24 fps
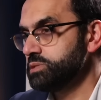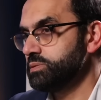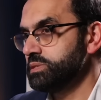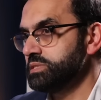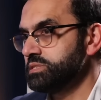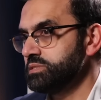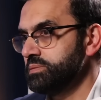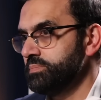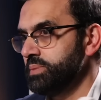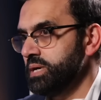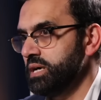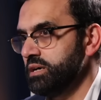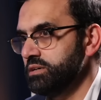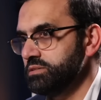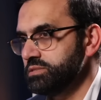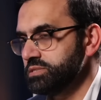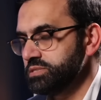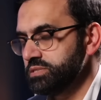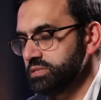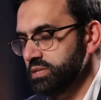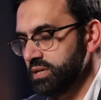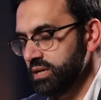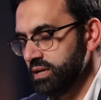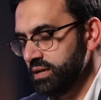to us
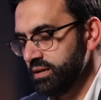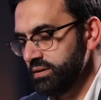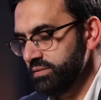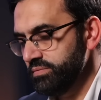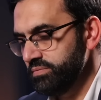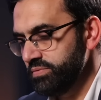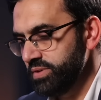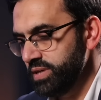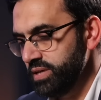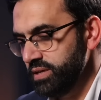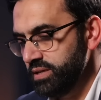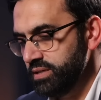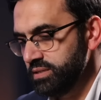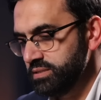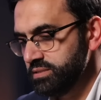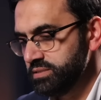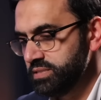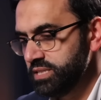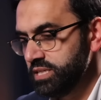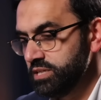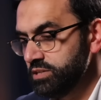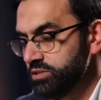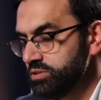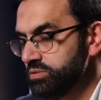about the
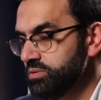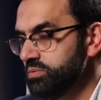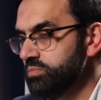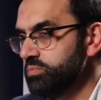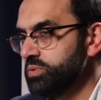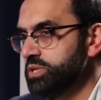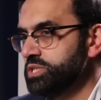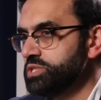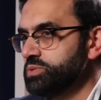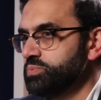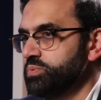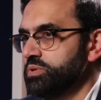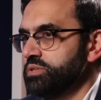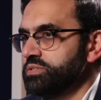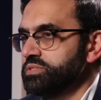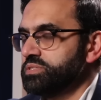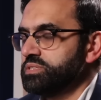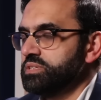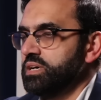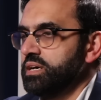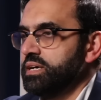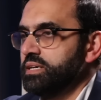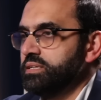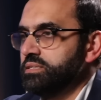deal which was
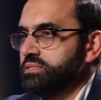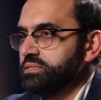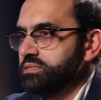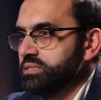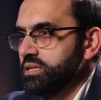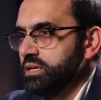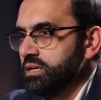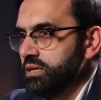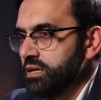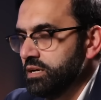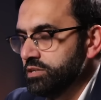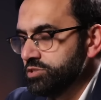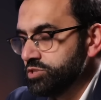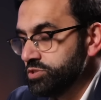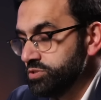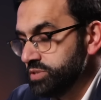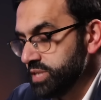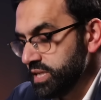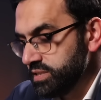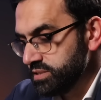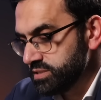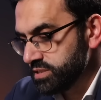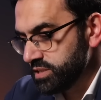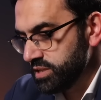signed 2
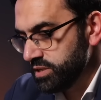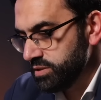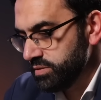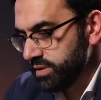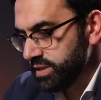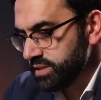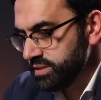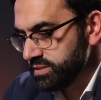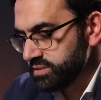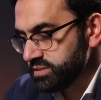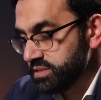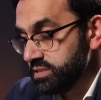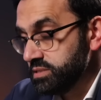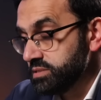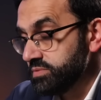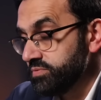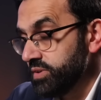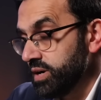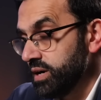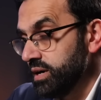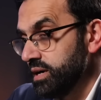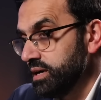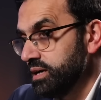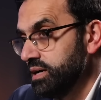days ago and the
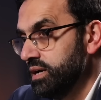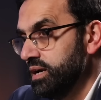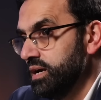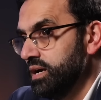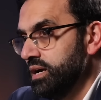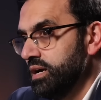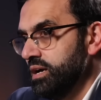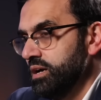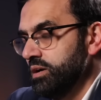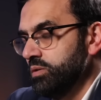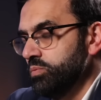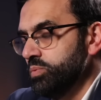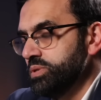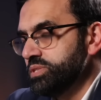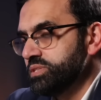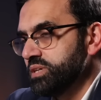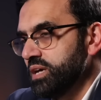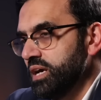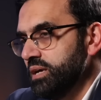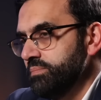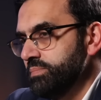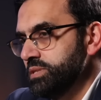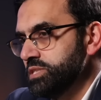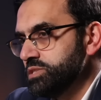ceasefire which
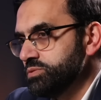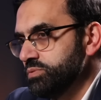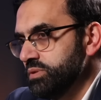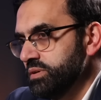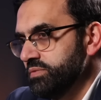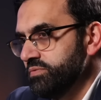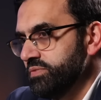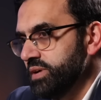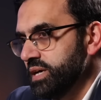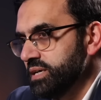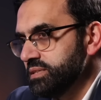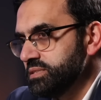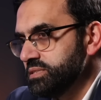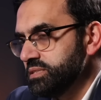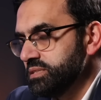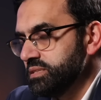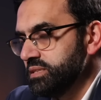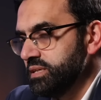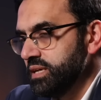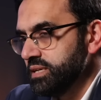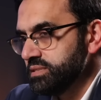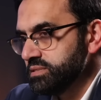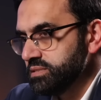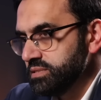came into effect
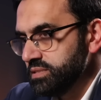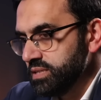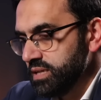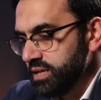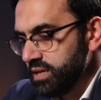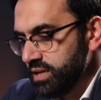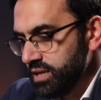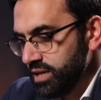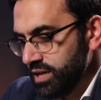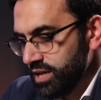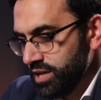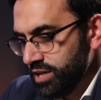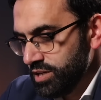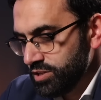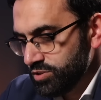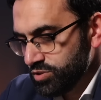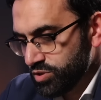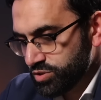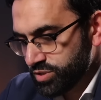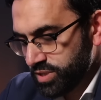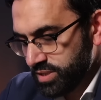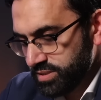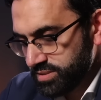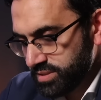yesterday.
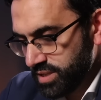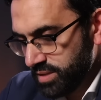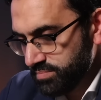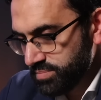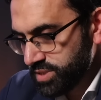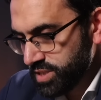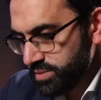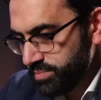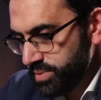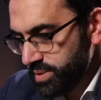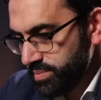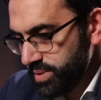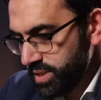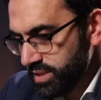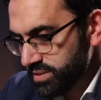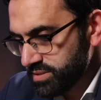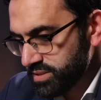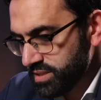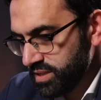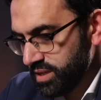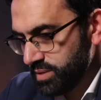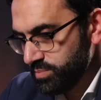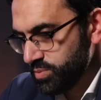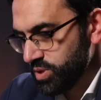Dr Azzam Tamimi,
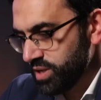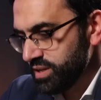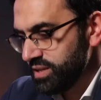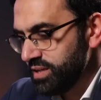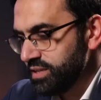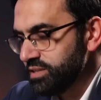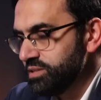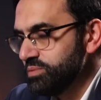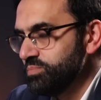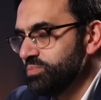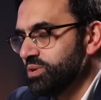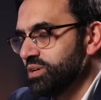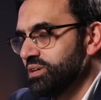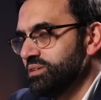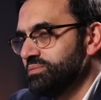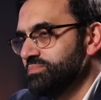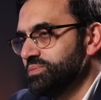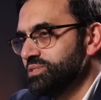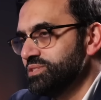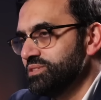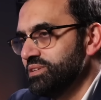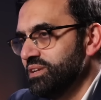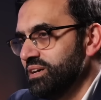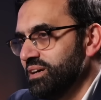Assalamu alaikum wa
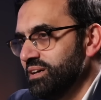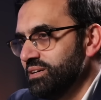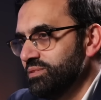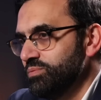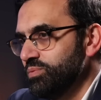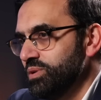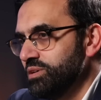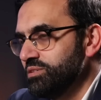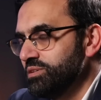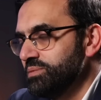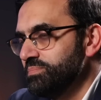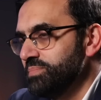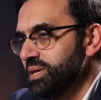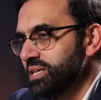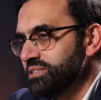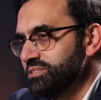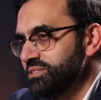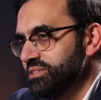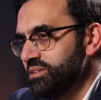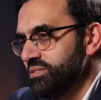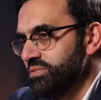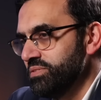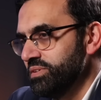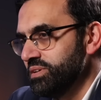rahmatullah, and welcome back
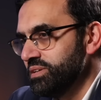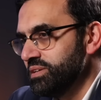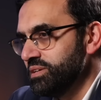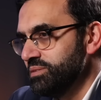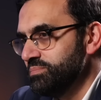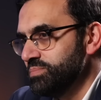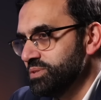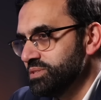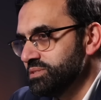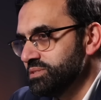to the Thinking